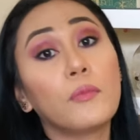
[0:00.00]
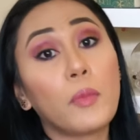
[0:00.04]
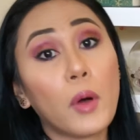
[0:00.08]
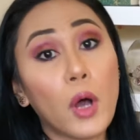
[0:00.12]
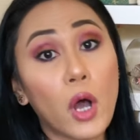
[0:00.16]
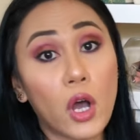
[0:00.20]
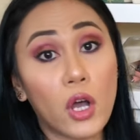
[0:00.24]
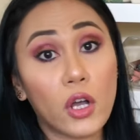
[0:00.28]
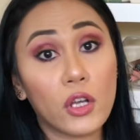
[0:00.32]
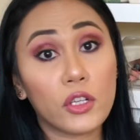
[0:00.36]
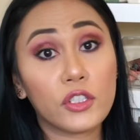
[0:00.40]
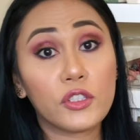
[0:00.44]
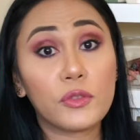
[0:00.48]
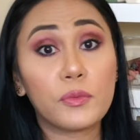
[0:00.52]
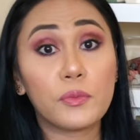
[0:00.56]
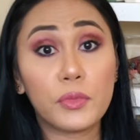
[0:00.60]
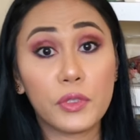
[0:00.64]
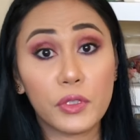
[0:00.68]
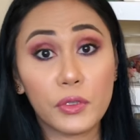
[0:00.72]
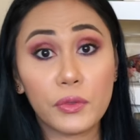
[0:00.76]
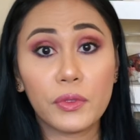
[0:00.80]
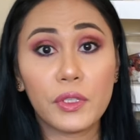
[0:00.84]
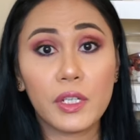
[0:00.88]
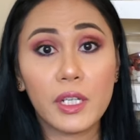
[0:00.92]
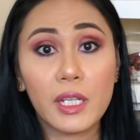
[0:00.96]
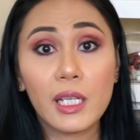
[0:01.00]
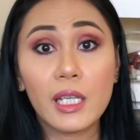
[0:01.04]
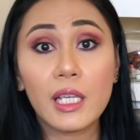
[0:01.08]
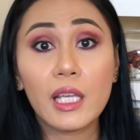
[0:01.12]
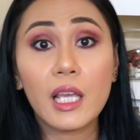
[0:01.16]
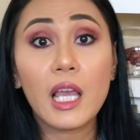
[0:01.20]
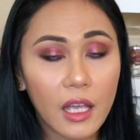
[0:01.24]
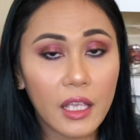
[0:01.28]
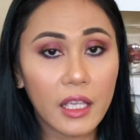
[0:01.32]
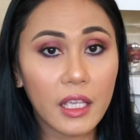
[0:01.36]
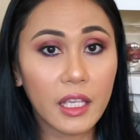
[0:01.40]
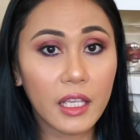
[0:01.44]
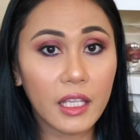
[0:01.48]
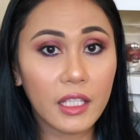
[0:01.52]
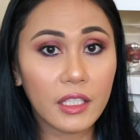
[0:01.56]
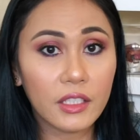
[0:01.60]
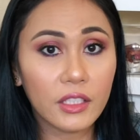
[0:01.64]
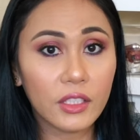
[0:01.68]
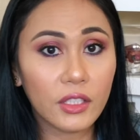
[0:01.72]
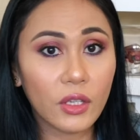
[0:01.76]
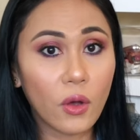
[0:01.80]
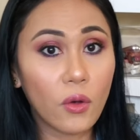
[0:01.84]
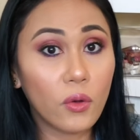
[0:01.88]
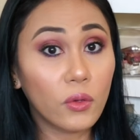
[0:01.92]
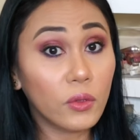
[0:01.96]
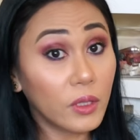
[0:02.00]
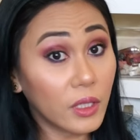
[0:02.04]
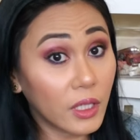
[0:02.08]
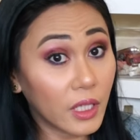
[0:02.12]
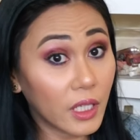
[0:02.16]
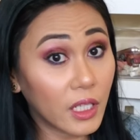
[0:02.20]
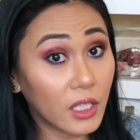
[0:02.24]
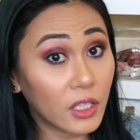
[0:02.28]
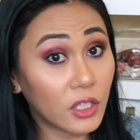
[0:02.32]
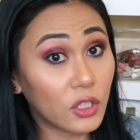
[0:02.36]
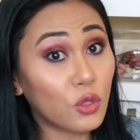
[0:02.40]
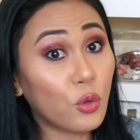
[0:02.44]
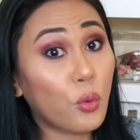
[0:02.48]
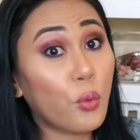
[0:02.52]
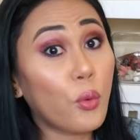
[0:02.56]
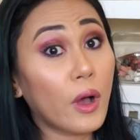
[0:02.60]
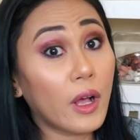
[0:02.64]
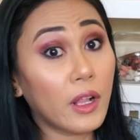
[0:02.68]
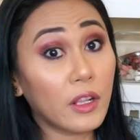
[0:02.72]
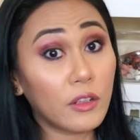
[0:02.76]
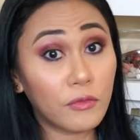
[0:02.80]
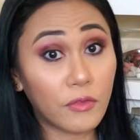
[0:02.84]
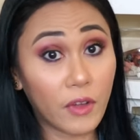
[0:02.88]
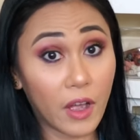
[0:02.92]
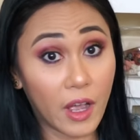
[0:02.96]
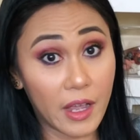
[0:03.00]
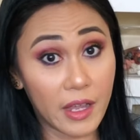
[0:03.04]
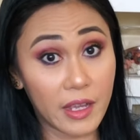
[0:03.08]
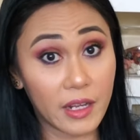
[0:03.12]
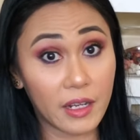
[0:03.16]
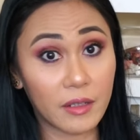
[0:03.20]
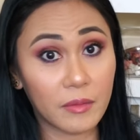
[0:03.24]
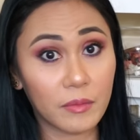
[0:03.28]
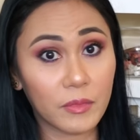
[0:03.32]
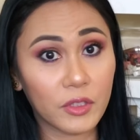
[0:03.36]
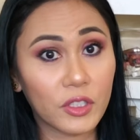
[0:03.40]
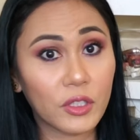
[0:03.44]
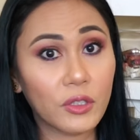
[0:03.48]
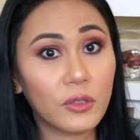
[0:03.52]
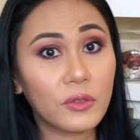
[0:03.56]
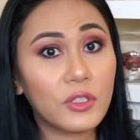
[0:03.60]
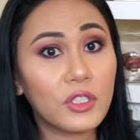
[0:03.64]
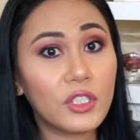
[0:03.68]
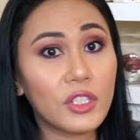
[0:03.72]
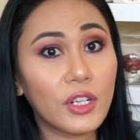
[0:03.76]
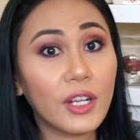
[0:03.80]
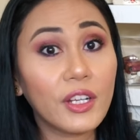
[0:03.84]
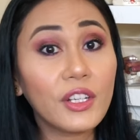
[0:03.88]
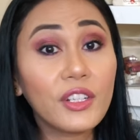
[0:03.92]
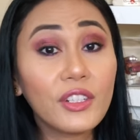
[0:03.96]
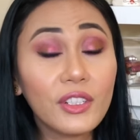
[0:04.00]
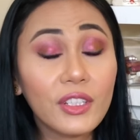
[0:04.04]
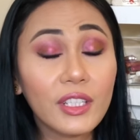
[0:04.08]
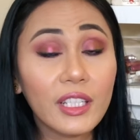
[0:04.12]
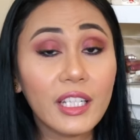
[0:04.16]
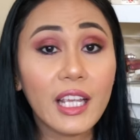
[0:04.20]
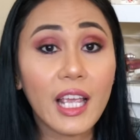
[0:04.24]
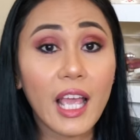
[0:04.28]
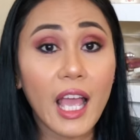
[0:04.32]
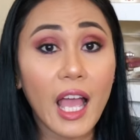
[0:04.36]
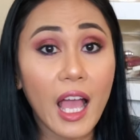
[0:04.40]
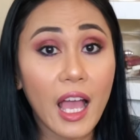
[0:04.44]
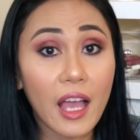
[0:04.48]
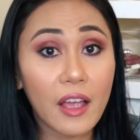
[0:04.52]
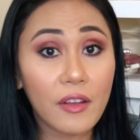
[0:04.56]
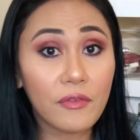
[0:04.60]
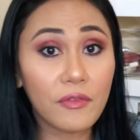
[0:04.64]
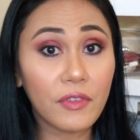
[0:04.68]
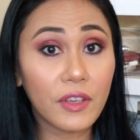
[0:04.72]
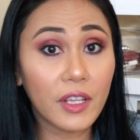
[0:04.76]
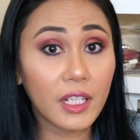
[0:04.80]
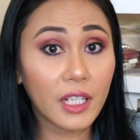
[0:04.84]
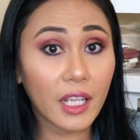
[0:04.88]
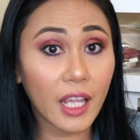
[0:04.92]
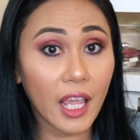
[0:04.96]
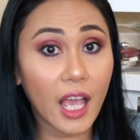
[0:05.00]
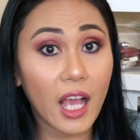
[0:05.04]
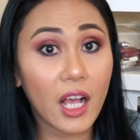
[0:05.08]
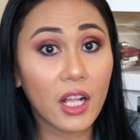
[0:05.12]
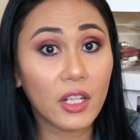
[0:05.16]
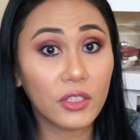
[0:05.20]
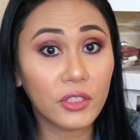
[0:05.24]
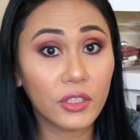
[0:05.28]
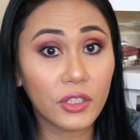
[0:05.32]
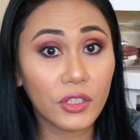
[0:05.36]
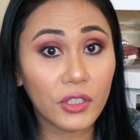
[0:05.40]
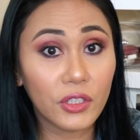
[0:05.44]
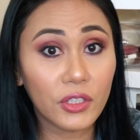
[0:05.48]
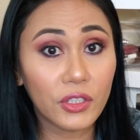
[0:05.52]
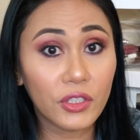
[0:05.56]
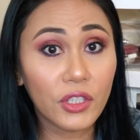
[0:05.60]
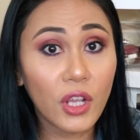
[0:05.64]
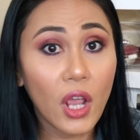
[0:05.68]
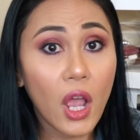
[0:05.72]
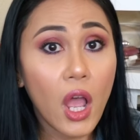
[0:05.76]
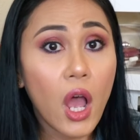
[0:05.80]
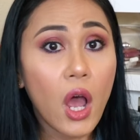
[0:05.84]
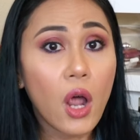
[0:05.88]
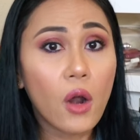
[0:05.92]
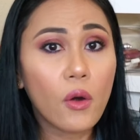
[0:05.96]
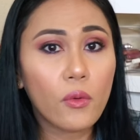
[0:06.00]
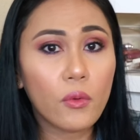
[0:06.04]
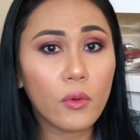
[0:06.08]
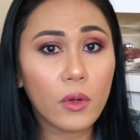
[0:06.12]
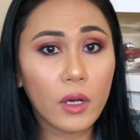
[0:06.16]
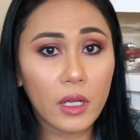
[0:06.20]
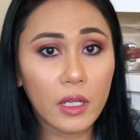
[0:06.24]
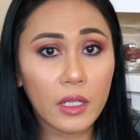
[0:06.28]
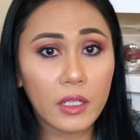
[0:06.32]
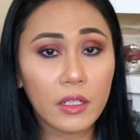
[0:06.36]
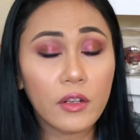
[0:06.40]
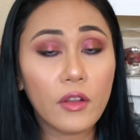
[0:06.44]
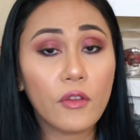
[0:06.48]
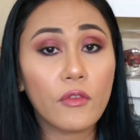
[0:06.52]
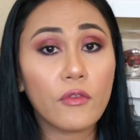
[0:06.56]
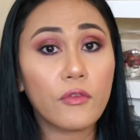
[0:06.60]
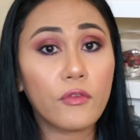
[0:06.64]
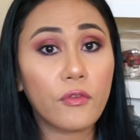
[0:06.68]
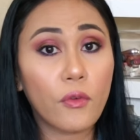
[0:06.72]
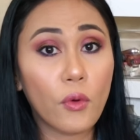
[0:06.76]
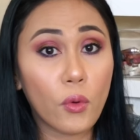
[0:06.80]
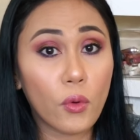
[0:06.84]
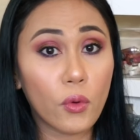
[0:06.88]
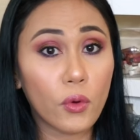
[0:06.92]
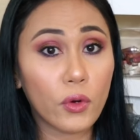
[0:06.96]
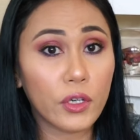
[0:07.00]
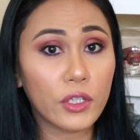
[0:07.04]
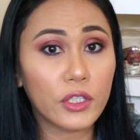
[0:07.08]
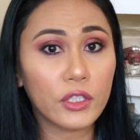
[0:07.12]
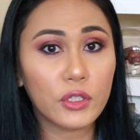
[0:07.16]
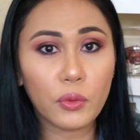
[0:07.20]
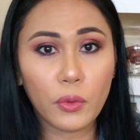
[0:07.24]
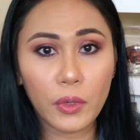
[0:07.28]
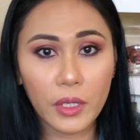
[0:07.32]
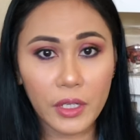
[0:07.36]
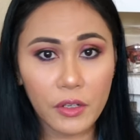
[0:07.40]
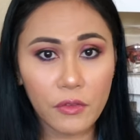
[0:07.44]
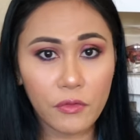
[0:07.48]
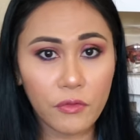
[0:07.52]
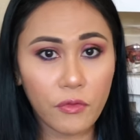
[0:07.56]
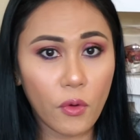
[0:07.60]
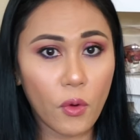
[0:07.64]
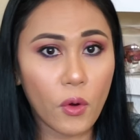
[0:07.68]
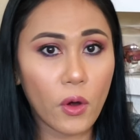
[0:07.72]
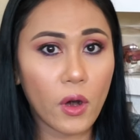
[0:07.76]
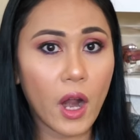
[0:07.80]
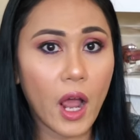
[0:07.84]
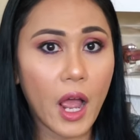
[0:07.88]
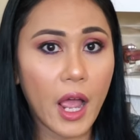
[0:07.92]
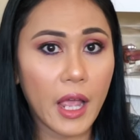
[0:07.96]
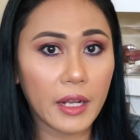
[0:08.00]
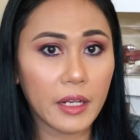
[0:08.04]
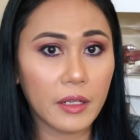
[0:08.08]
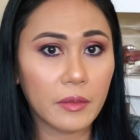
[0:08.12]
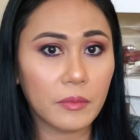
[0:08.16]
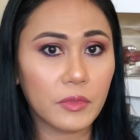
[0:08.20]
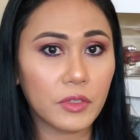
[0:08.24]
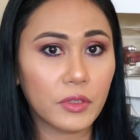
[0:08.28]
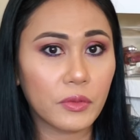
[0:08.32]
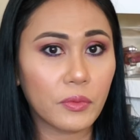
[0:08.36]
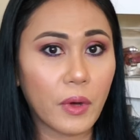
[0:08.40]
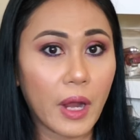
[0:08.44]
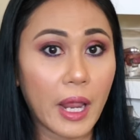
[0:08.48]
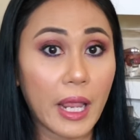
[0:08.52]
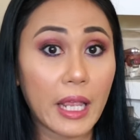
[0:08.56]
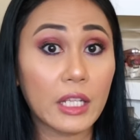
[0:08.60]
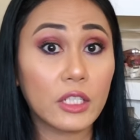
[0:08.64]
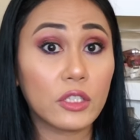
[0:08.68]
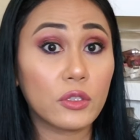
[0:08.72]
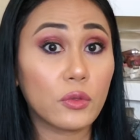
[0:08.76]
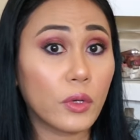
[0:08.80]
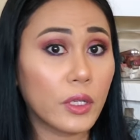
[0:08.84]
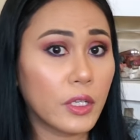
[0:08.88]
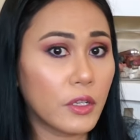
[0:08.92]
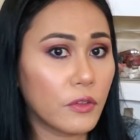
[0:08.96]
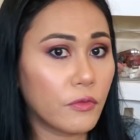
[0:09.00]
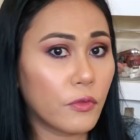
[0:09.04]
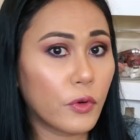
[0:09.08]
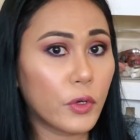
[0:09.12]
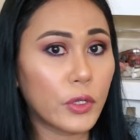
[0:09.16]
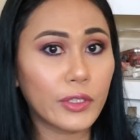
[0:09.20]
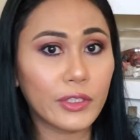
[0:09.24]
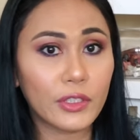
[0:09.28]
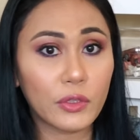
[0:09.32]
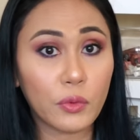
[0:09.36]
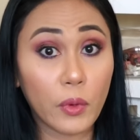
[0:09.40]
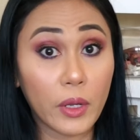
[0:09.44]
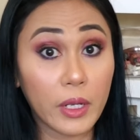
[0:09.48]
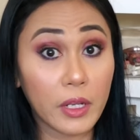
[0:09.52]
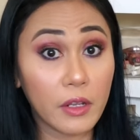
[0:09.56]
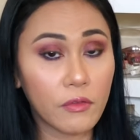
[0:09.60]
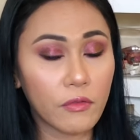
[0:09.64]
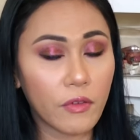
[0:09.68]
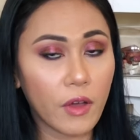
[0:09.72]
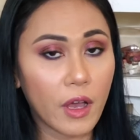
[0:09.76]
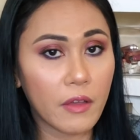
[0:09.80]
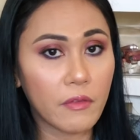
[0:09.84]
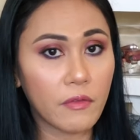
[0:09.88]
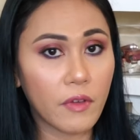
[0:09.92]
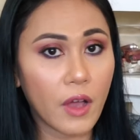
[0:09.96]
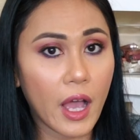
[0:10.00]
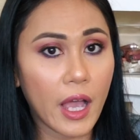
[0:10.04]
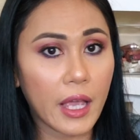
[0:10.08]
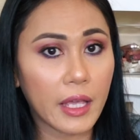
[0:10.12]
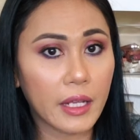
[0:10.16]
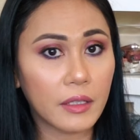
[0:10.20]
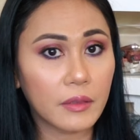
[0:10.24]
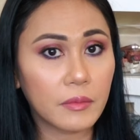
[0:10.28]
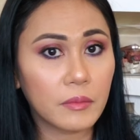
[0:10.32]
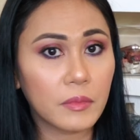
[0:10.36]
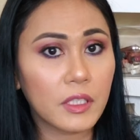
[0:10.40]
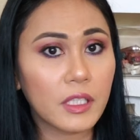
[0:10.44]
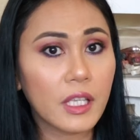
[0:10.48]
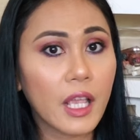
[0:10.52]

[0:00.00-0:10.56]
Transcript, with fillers: Posh Beauty is only 12 items. So generally Advent calendars run for 24 items, right? 24 to 25 items.